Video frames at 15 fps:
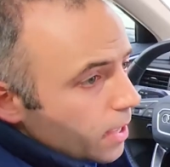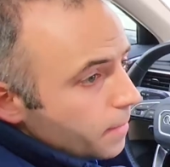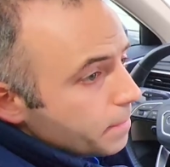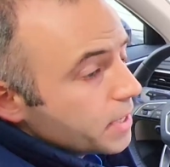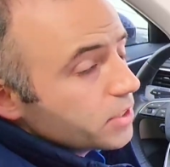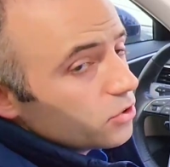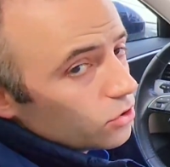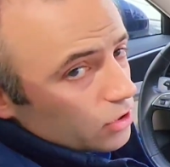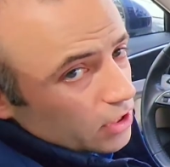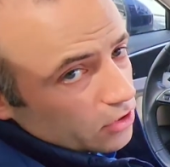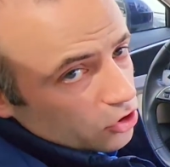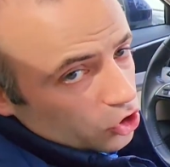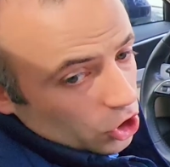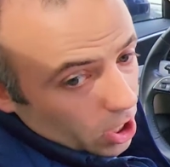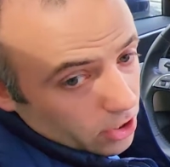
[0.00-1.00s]
but you need
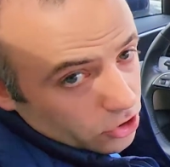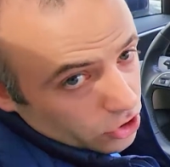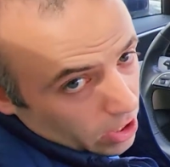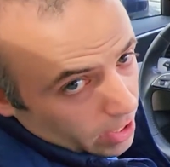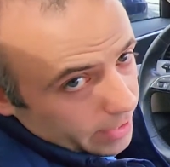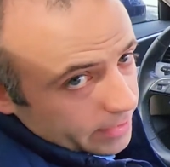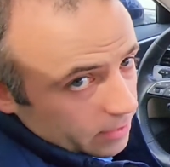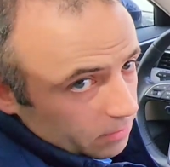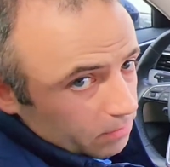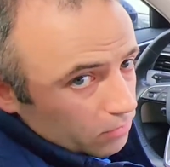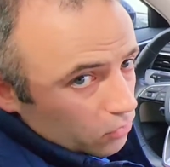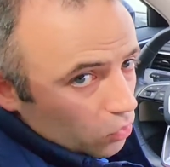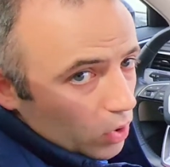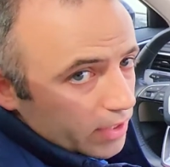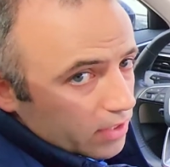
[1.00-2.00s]
to charge the item
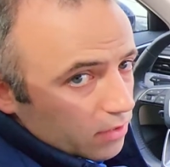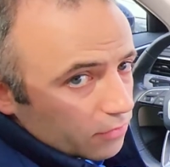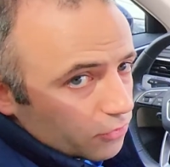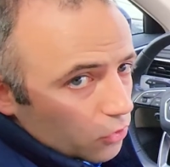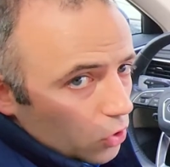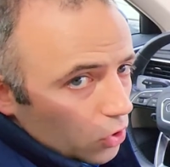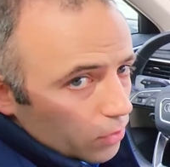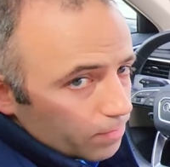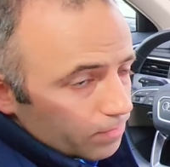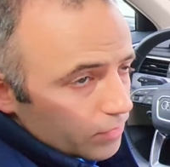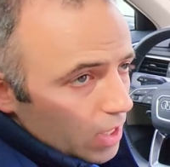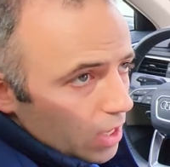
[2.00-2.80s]
once and for all.